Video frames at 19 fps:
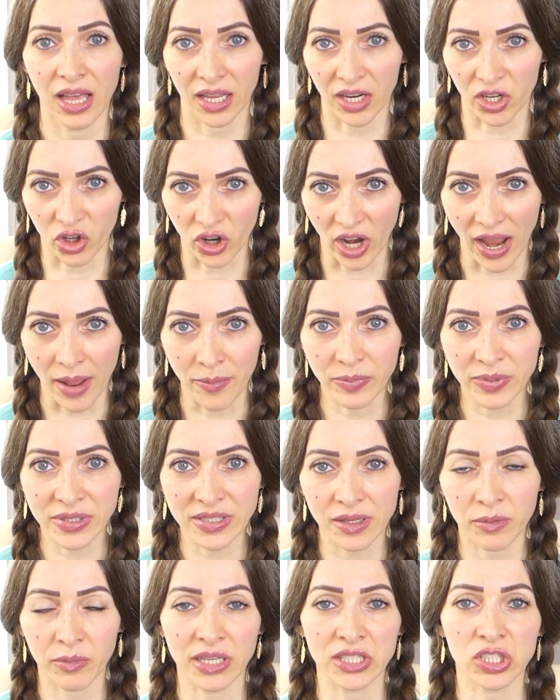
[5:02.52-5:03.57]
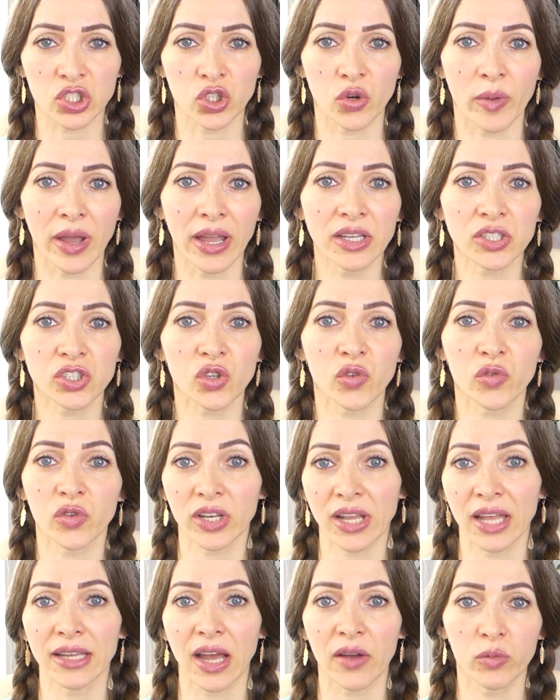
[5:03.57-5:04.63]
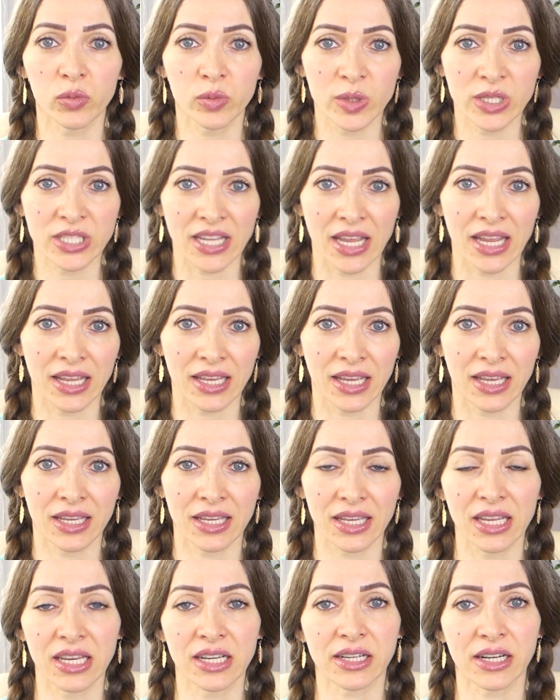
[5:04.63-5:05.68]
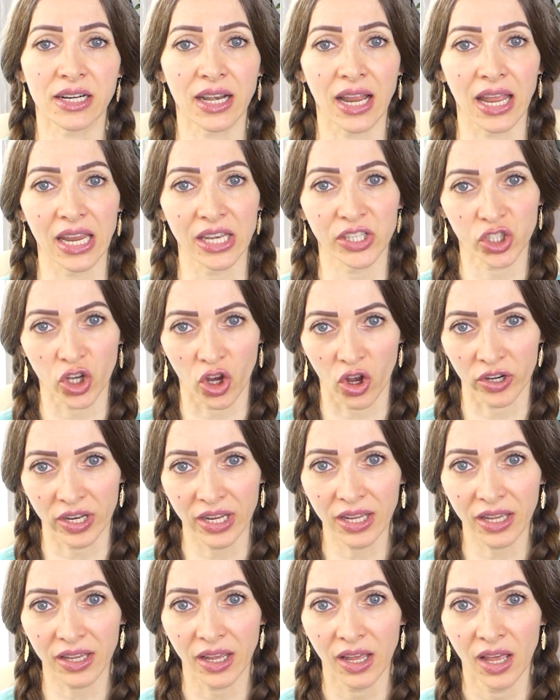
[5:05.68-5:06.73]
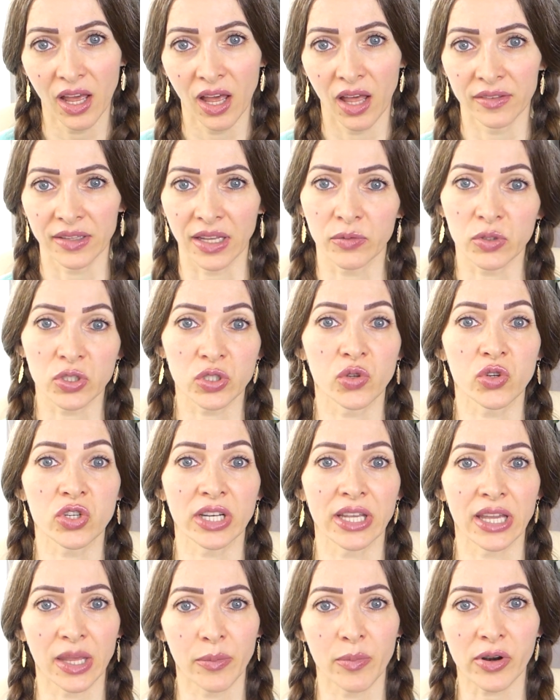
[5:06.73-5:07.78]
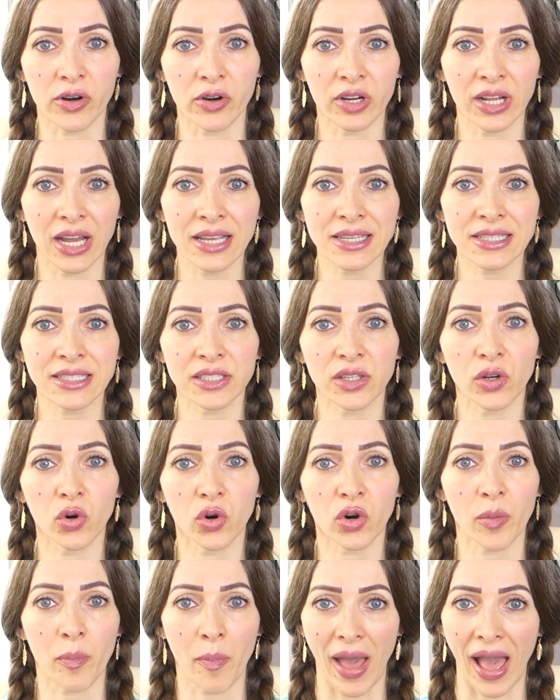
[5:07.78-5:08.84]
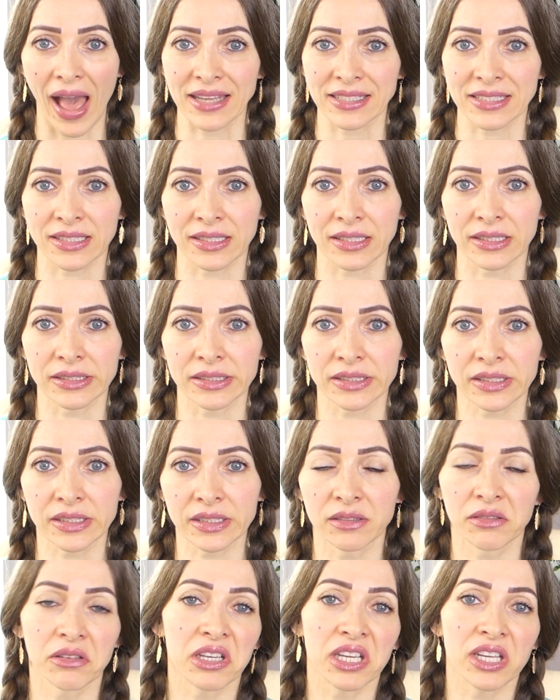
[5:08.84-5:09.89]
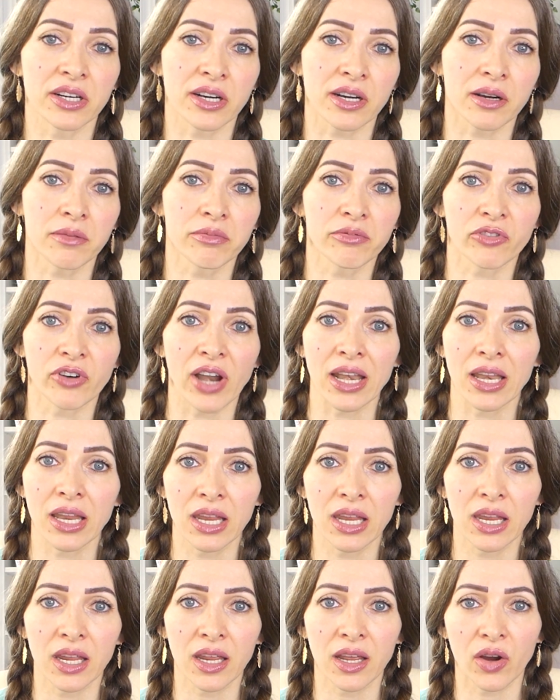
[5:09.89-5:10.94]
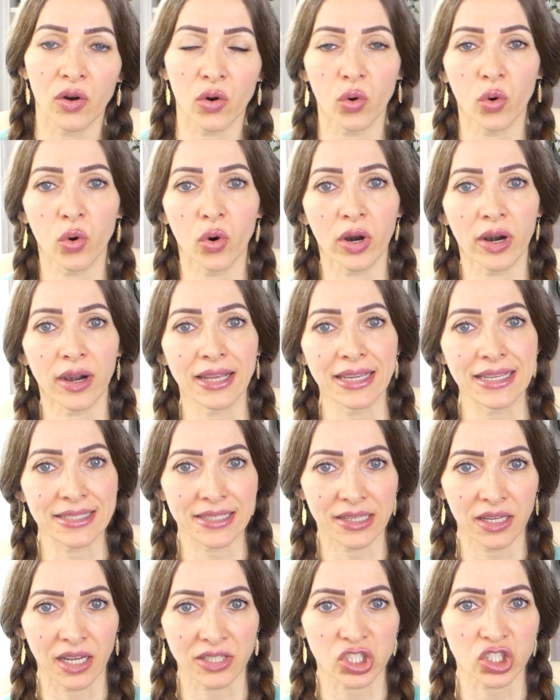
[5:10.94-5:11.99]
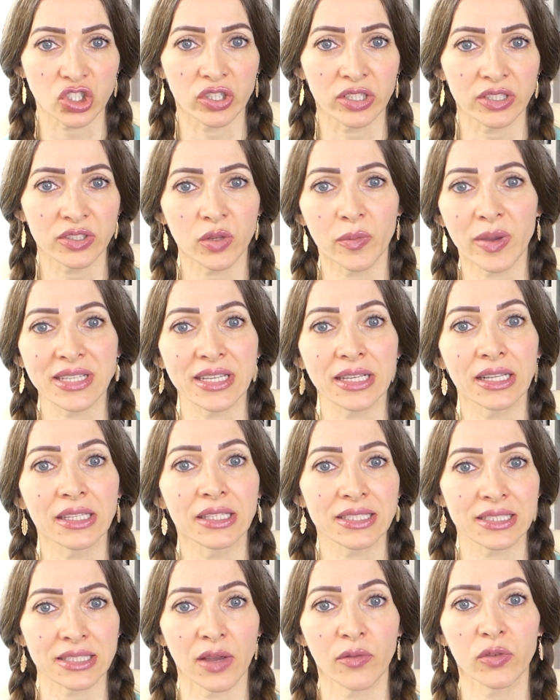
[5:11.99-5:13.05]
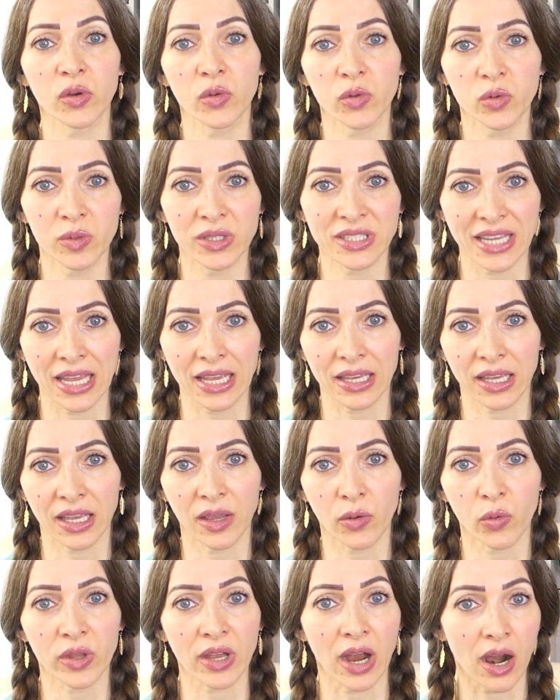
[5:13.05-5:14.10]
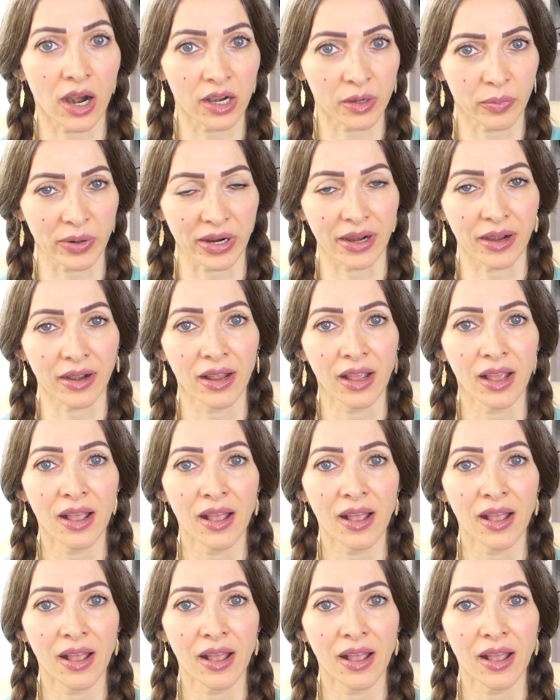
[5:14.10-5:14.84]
cramps in my stomach. So for that, I would be taking either a tonic, that was usually Iberogast, or pastilles either Rennie or Easy Gastril, so basically the stuff you would be taking with heartburn.